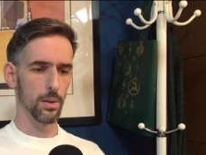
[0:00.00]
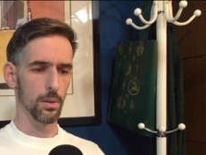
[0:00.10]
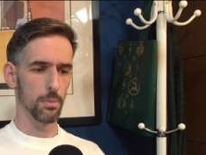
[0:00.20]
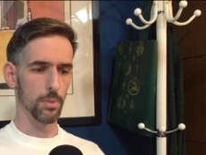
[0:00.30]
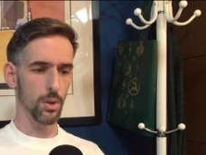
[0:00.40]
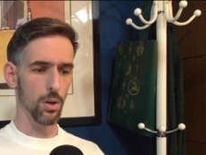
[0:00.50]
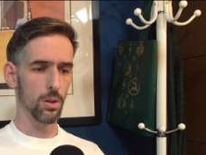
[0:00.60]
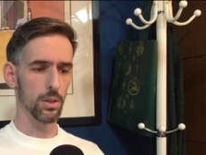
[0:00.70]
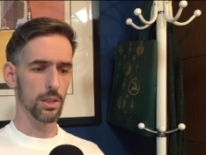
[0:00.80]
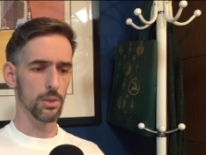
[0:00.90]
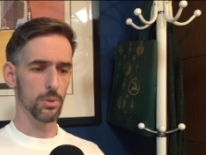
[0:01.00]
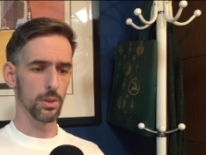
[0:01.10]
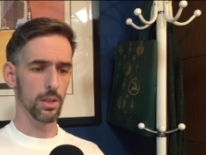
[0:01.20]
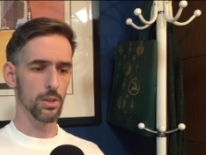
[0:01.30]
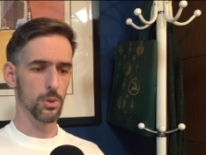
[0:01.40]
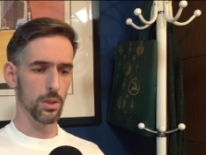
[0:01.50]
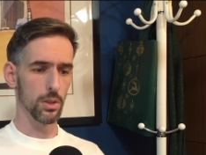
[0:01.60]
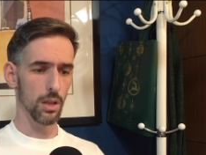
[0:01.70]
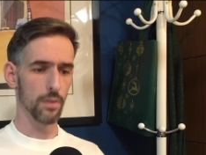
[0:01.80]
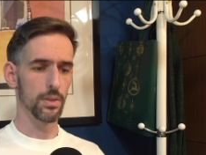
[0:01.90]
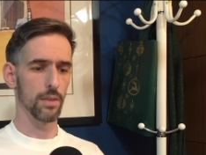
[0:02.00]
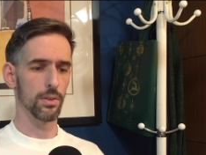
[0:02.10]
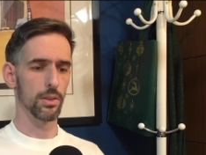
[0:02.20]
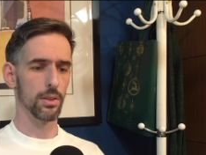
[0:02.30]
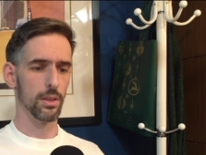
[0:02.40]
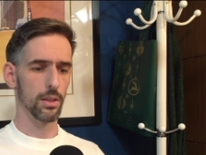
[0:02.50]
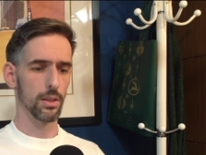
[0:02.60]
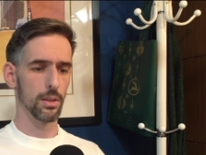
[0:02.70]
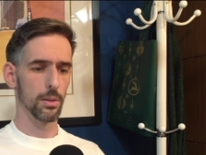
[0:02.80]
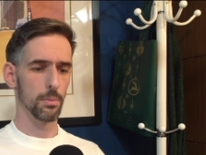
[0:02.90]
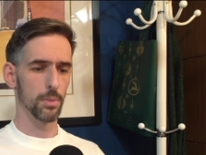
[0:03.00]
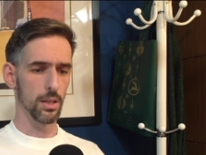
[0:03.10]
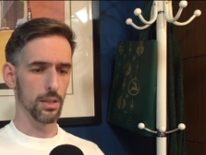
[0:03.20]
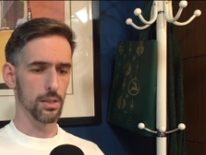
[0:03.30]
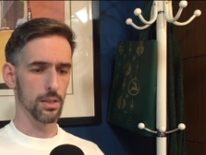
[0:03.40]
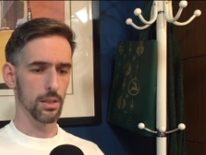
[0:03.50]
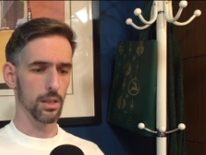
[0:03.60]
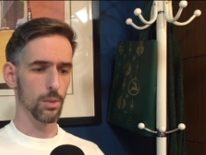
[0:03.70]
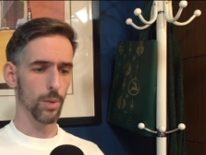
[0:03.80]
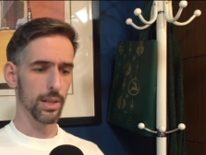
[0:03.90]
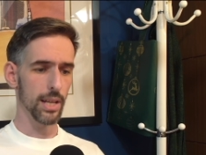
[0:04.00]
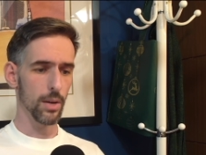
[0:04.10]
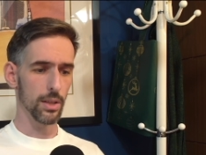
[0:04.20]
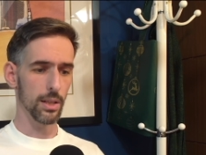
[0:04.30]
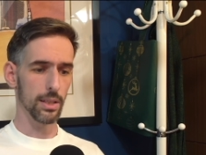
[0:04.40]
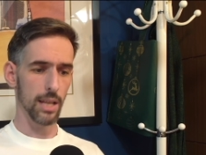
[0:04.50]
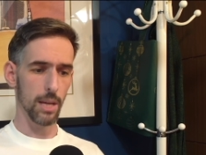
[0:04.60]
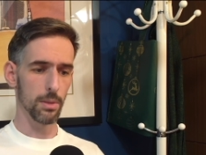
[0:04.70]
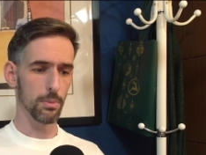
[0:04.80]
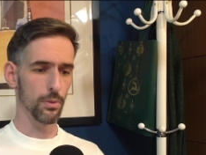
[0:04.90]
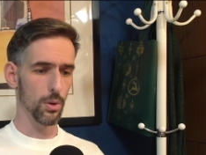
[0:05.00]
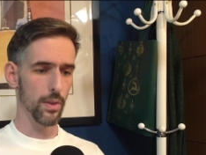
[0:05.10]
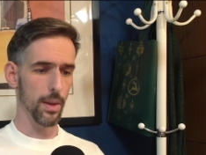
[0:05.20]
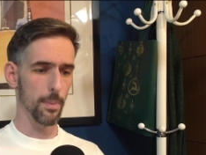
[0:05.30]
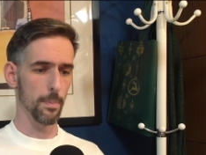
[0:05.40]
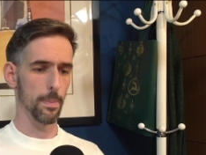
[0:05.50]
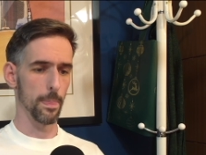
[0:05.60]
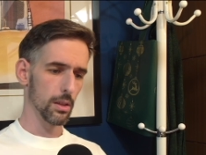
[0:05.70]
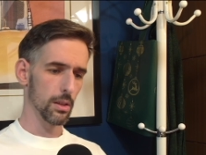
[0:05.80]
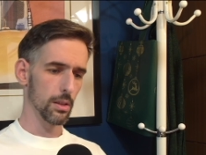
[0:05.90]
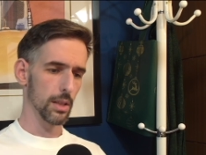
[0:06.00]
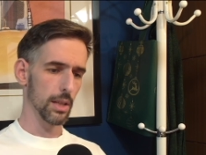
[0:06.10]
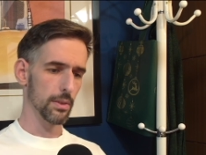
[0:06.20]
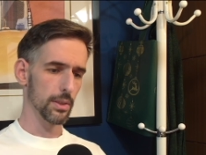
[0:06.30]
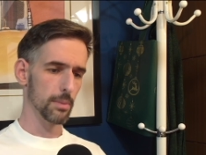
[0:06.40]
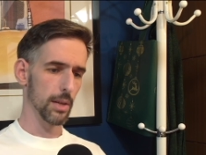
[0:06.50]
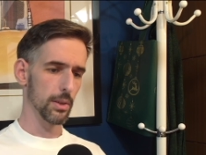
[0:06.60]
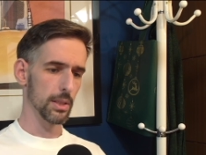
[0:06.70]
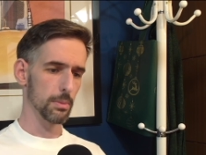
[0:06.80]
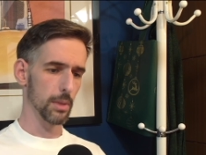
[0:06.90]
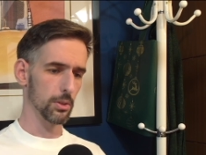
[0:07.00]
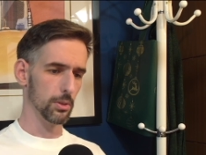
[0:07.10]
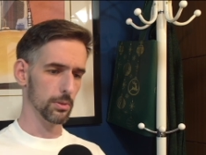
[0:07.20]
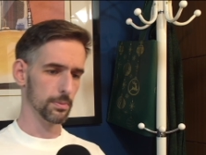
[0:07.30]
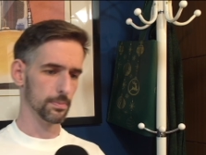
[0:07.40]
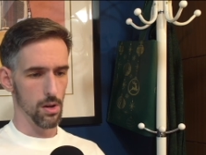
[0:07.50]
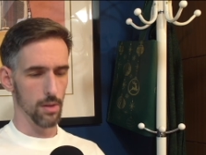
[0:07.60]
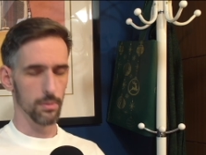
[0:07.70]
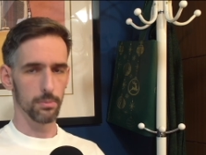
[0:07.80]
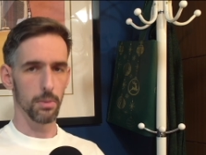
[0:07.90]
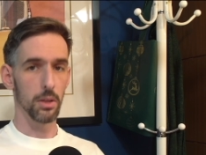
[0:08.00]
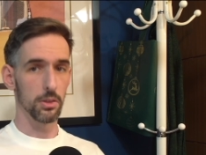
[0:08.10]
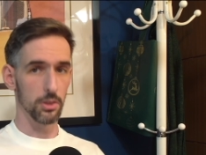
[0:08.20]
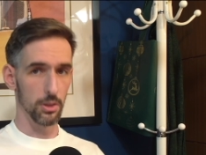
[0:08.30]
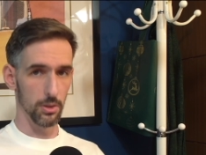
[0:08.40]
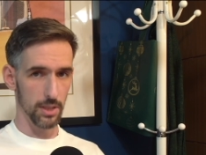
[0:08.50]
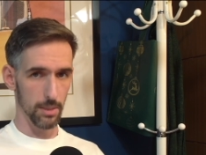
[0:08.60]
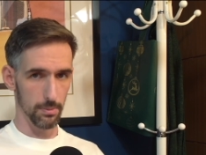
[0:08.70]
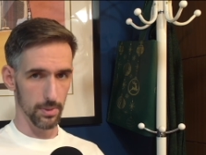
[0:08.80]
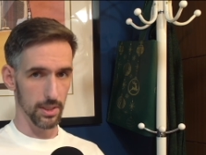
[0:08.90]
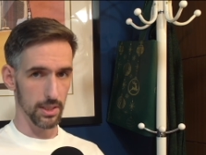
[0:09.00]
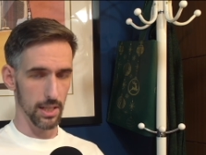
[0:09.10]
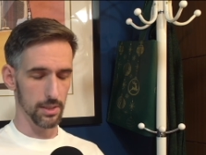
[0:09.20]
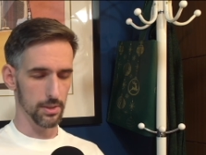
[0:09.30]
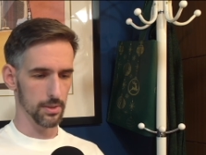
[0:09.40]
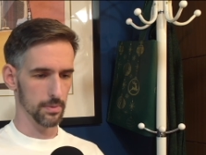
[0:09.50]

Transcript: But all Israel and Judah loved David, because he went out and came in before them. David marries Michal. Michal is a girl's name in this case.